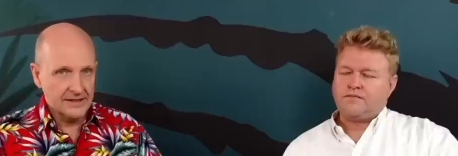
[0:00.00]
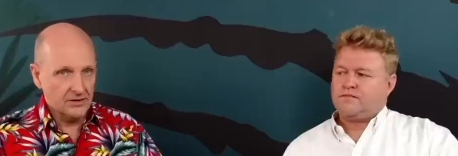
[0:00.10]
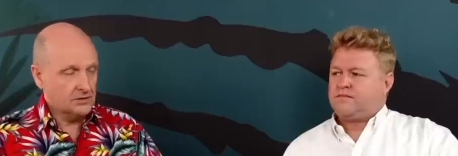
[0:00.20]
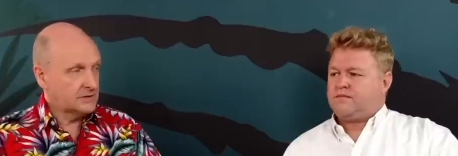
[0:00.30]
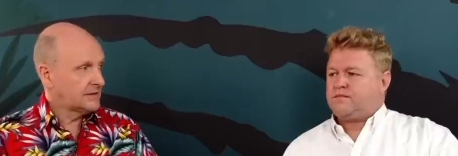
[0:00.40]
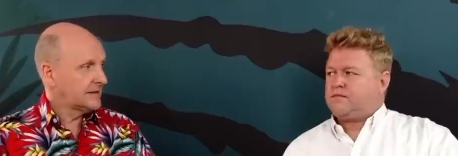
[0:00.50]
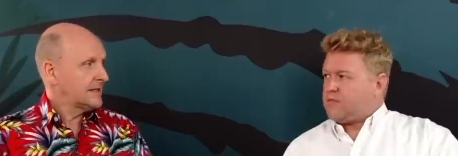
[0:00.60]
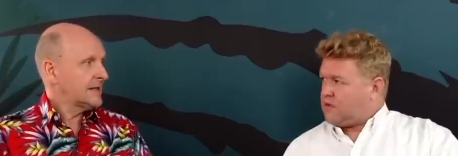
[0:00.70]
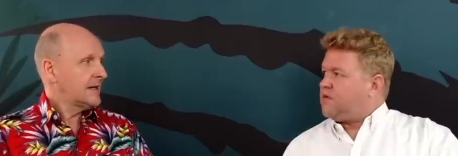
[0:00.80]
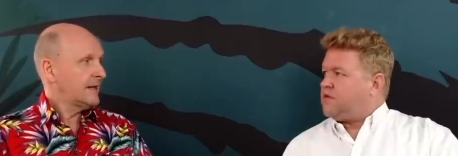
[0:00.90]
Speaker 1: Legal.
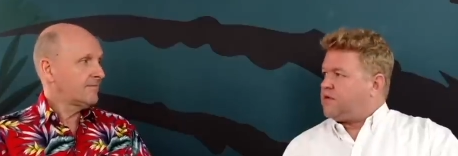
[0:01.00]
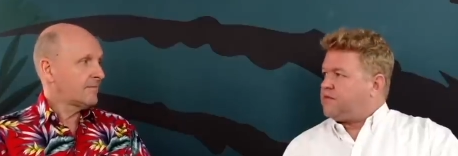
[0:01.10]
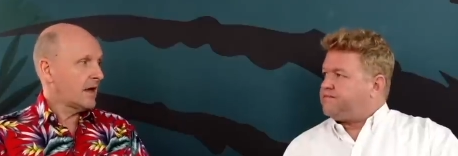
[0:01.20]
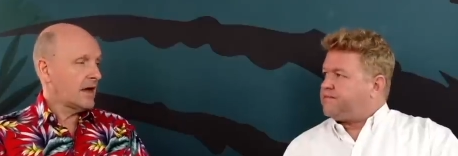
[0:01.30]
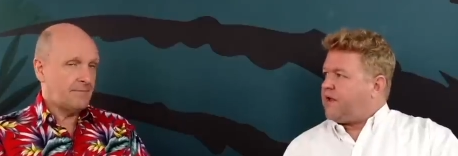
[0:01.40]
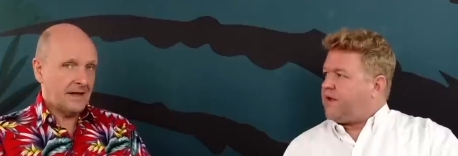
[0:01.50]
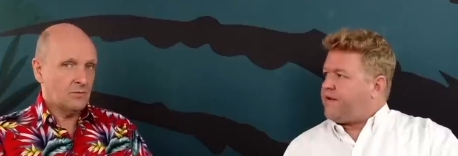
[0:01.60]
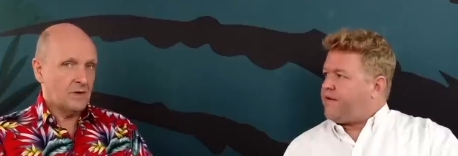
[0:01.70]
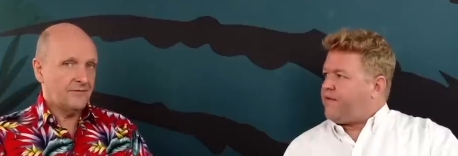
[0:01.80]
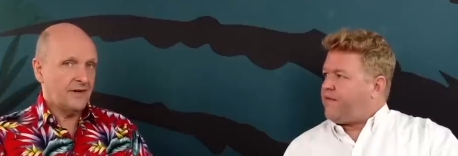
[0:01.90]

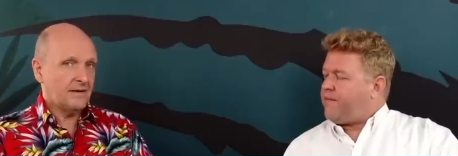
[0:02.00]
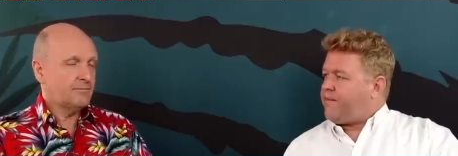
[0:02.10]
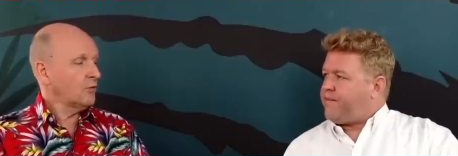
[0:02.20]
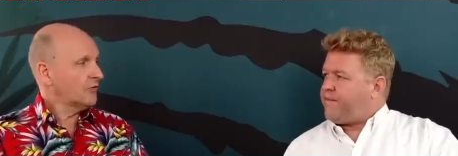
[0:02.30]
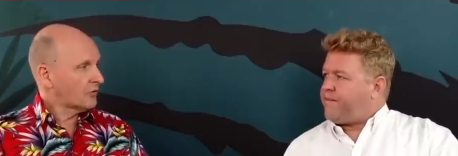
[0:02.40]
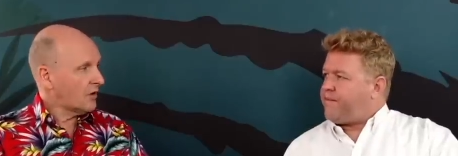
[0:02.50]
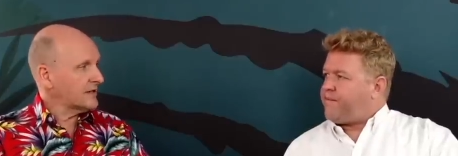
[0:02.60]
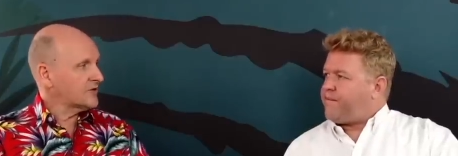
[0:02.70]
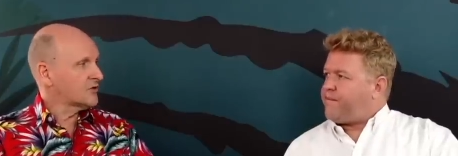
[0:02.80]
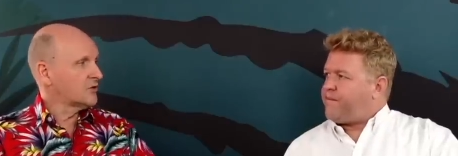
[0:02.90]
Ben, we've uh, bought the
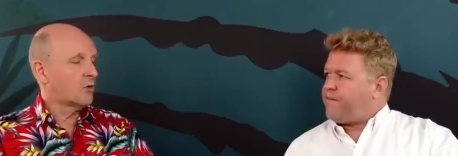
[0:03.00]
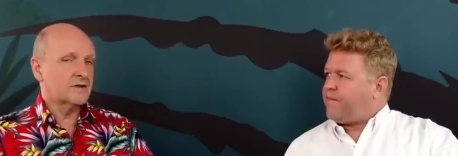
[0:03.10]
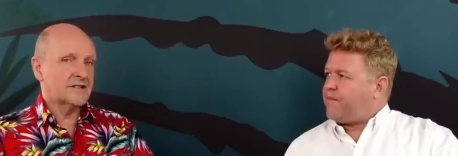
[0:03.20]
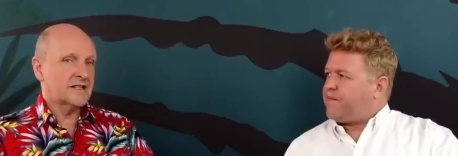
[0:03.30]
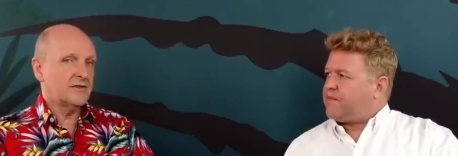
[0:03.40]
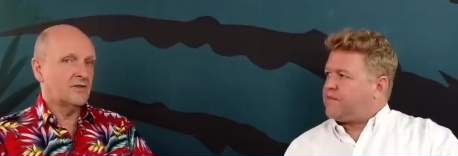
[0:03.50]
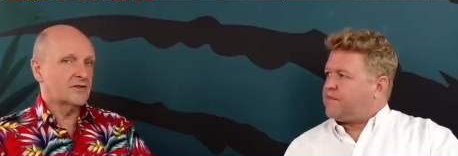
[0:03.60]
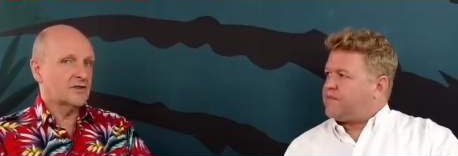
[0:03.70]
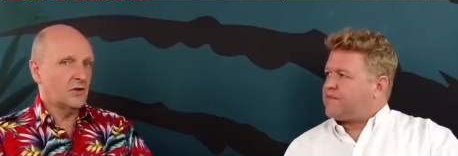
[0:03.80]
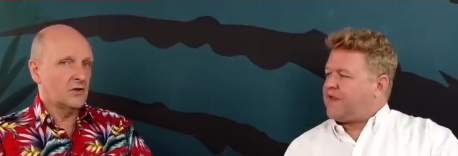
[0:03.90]
rights to Warren
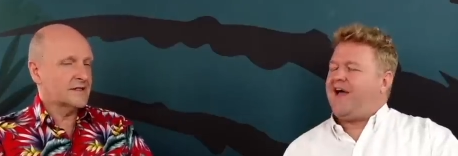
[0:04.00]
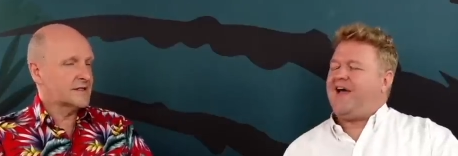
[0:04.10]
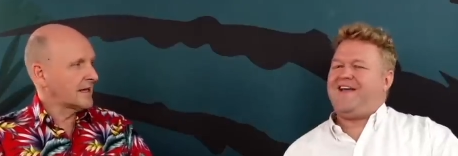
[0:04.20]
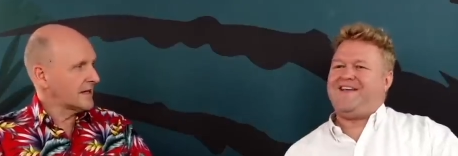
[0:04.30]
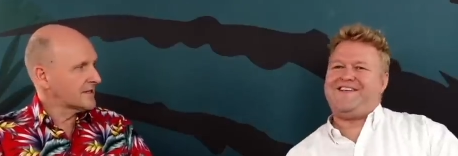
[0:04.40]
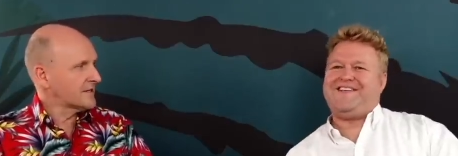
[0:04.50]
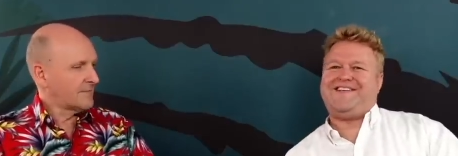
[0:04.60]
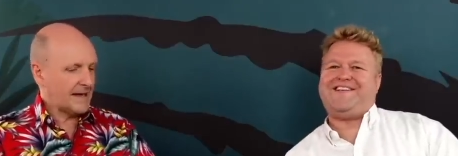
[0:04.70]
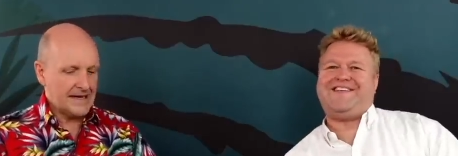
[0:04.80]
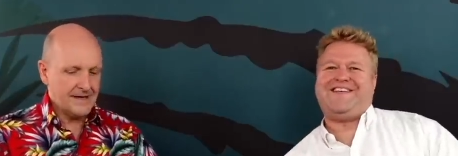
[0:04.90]
Zevon's
Speaker 2: Lawyers, yeah. Guns
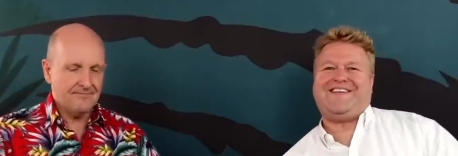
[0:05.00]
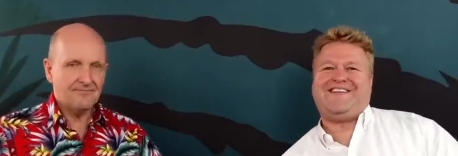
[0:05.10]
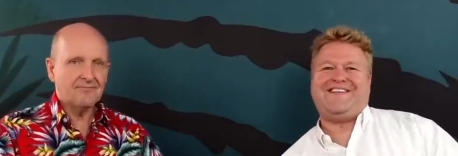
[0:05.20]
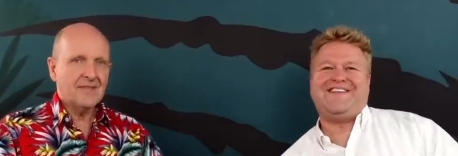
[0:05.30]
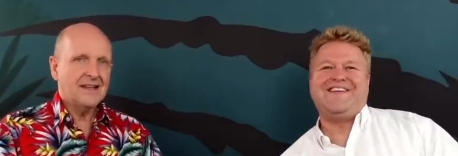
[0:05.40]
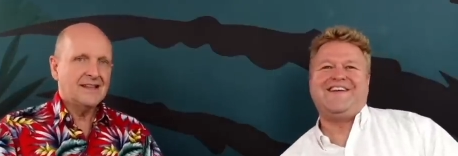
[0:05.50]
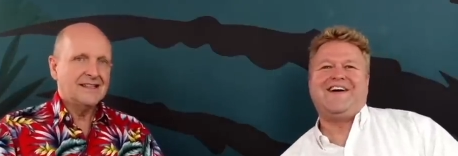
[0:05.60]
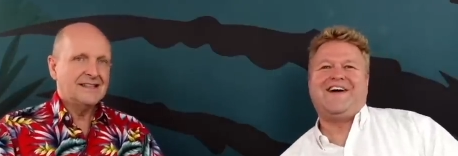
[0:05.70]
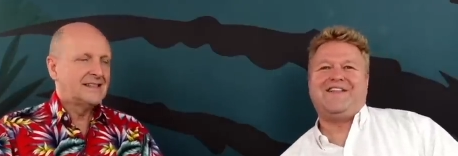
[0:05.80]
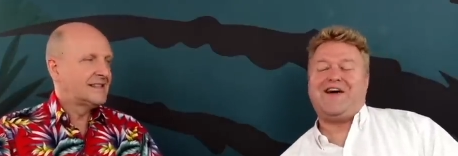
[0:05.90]
and Money.
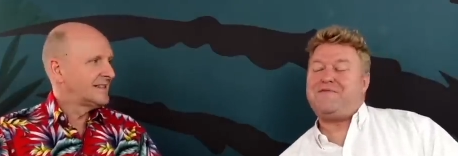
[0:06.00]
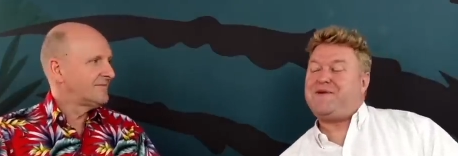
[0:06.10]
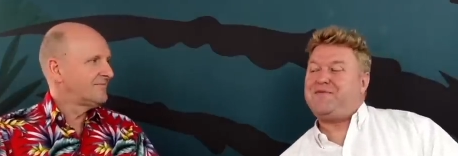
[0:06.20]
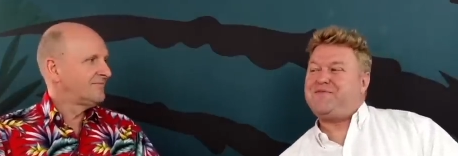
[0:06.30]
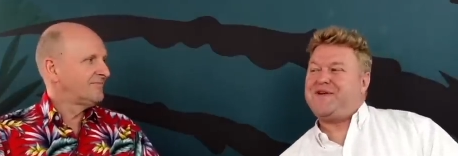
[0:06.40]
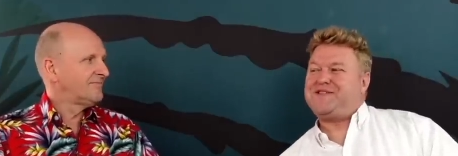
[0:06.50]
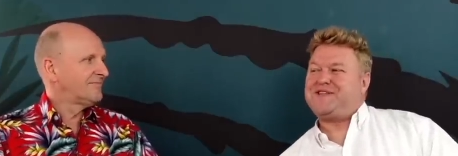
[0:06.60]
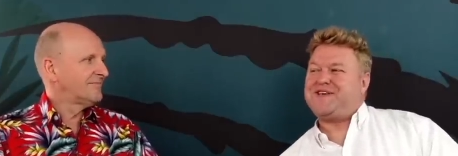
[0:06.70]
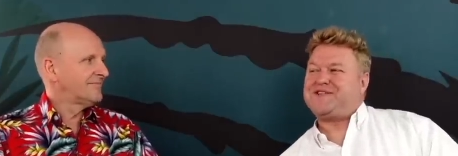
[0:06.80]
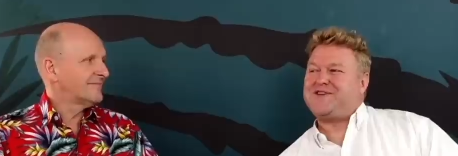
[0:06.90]
A lot of people
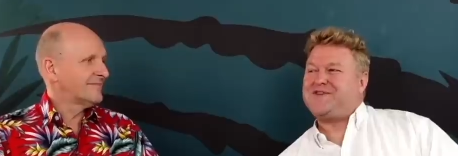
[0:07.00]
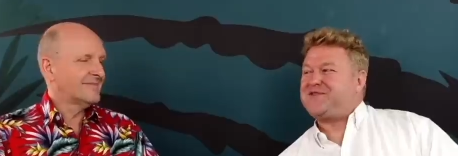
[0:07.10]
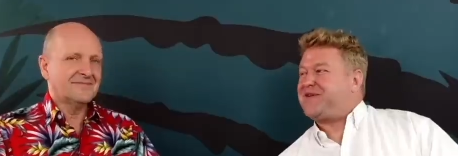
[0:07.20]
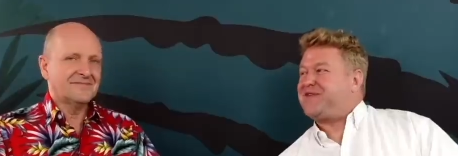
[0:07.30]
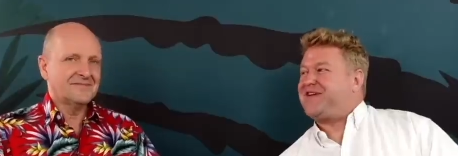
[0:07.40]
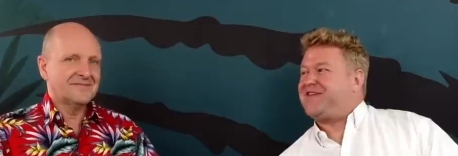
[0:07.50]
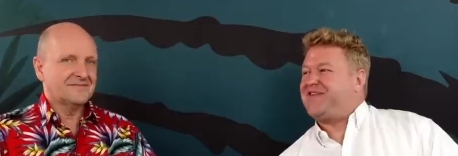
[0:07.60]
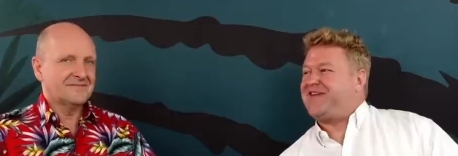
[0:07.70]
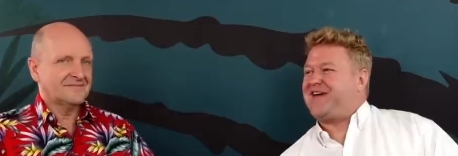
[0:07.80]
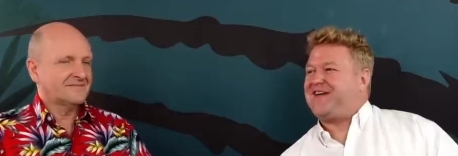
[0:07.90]
mention that song to me when
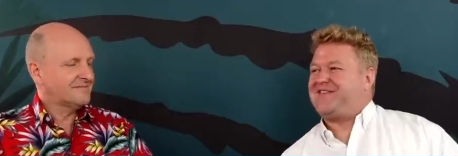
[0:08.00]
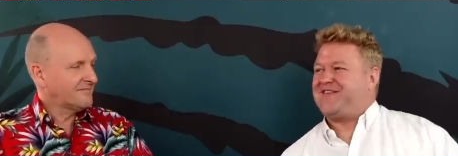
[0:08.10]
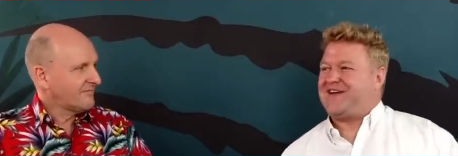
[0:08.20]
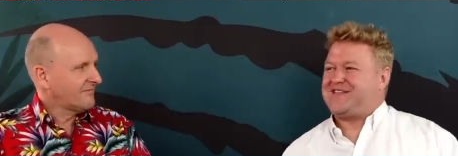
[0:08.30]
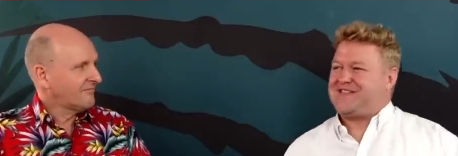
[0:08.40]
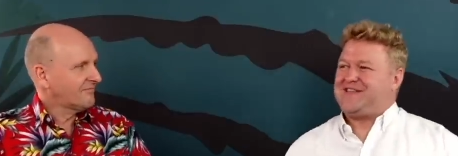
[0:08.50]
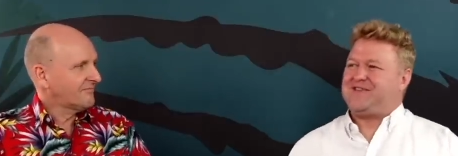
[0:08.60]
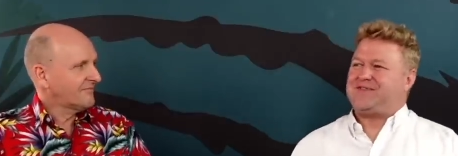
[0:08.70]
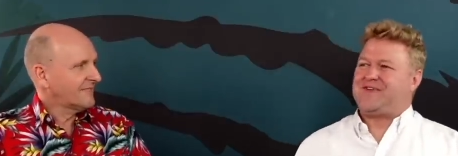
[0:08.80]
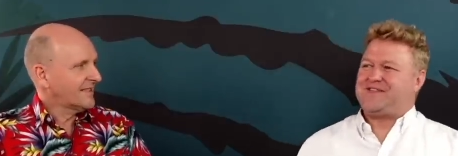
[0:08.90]
when I when I see
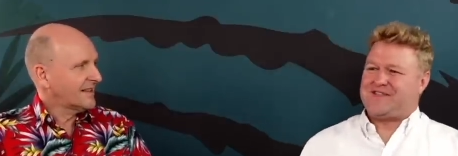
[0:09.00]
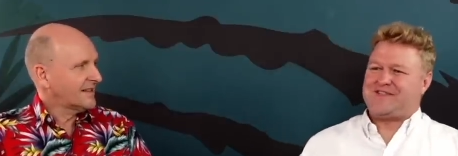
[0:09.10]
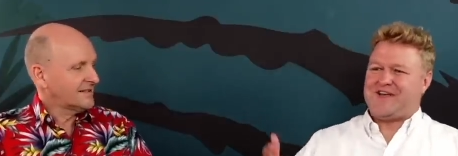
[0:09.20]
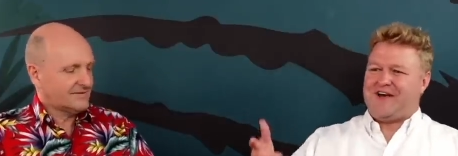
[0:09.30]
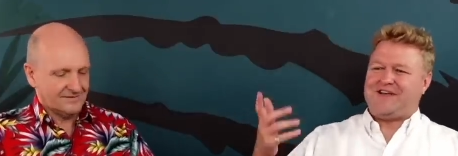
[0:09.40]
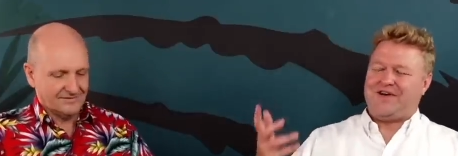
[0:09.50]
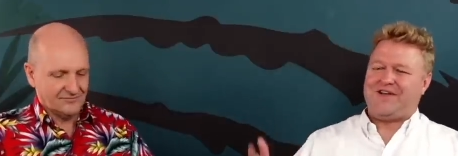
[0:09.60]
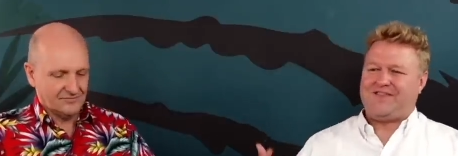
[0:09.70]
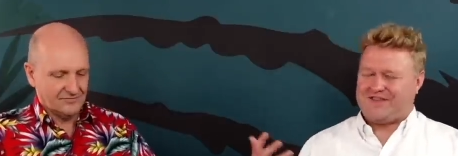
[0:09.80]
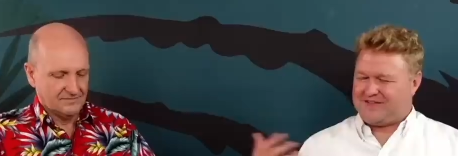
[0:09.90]
them, because they say I